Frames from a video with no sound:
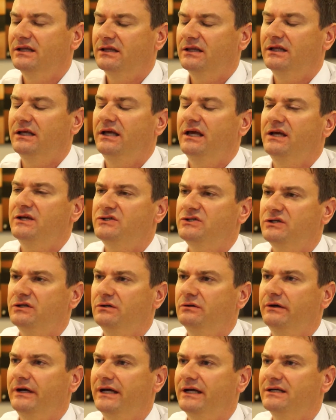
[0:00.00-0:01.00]
The
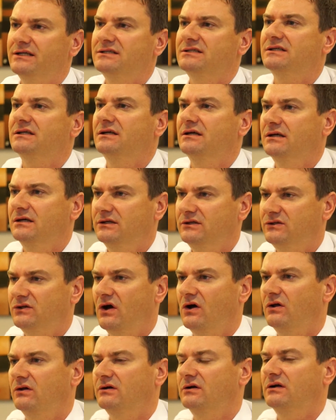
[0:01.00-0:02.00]
issue is
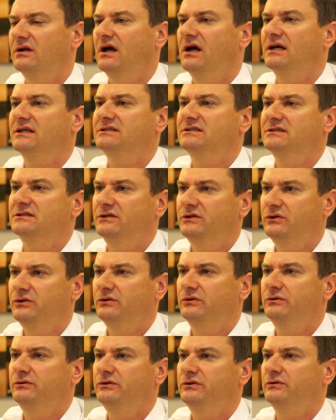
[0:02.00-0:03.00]
dollar loss
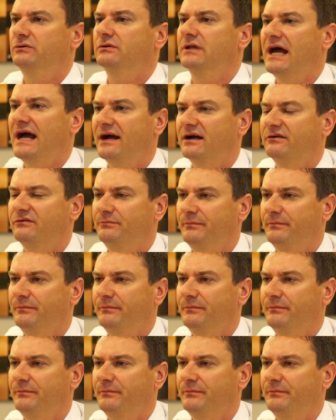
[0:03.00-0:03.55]
due to lack